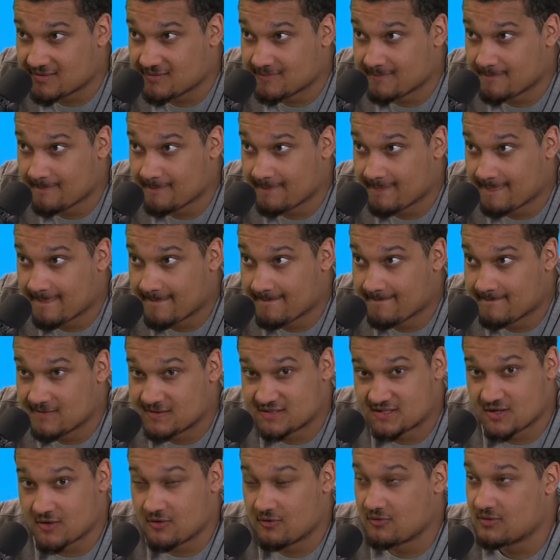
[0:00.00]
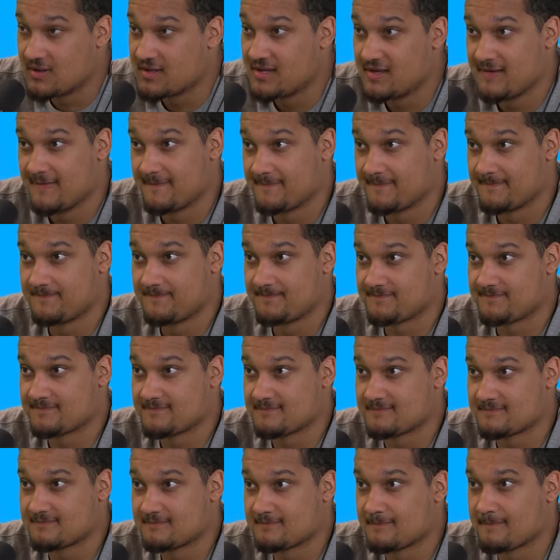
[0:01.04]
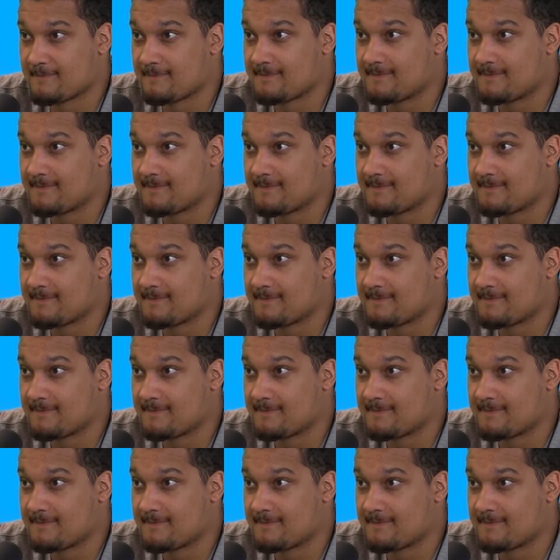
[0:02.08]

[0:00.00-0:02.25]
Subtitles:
Exactly. No, so, I know this.